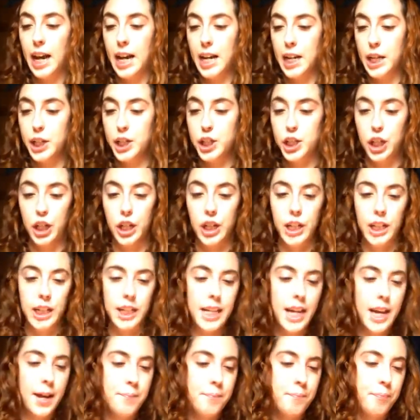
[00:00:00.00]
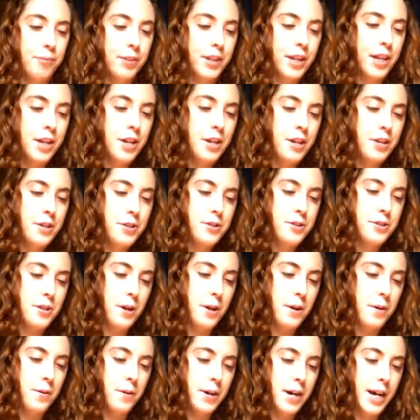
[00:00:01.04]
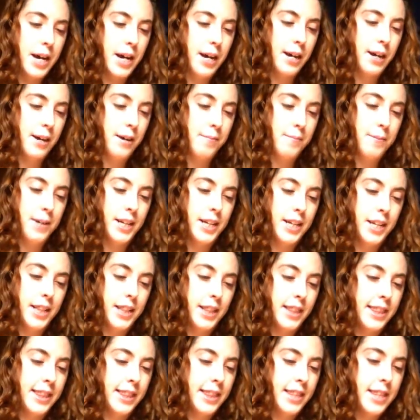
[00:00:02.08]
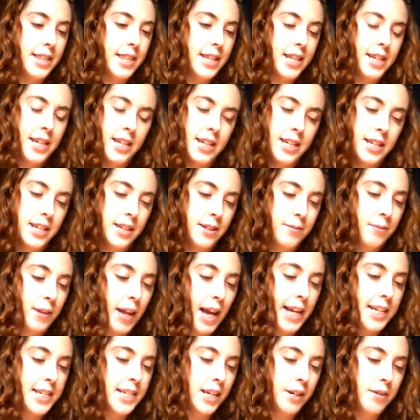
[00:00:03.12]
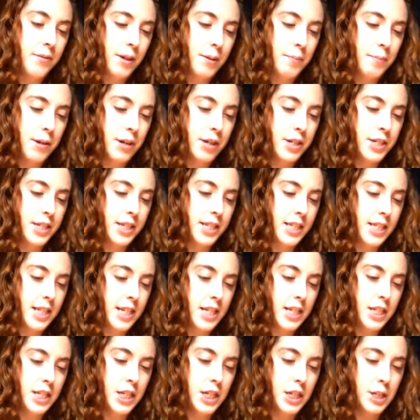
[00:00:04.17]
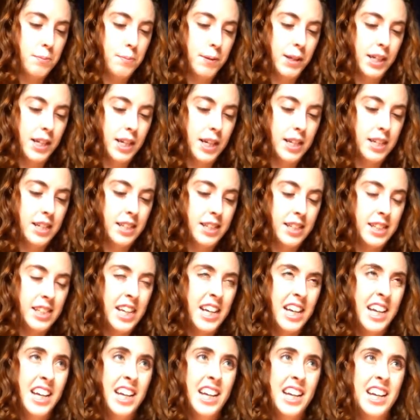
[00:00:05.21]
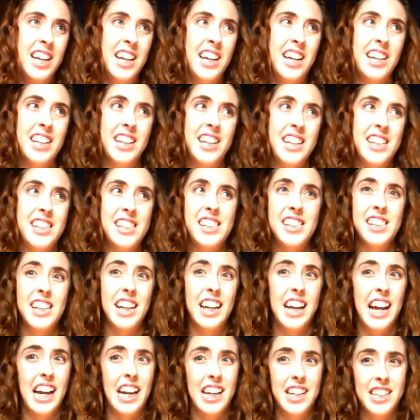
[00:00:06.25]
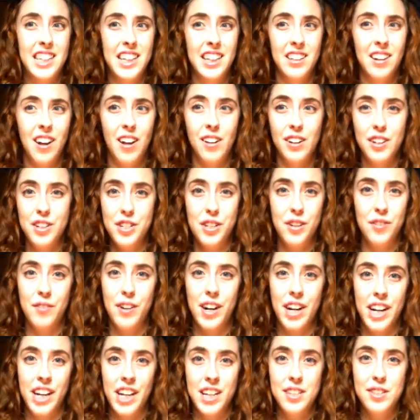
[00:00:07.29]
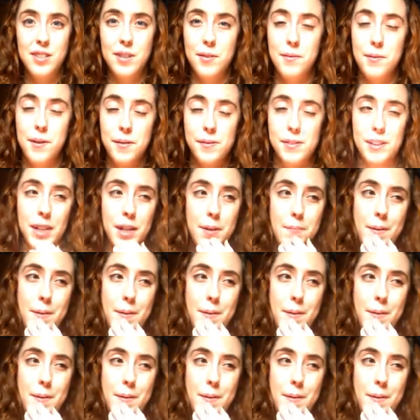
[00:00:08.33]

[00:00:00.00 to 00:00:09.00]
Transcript: I certainly did. So, I didn't repurchase this just because this is, like, $18 already, so if I was going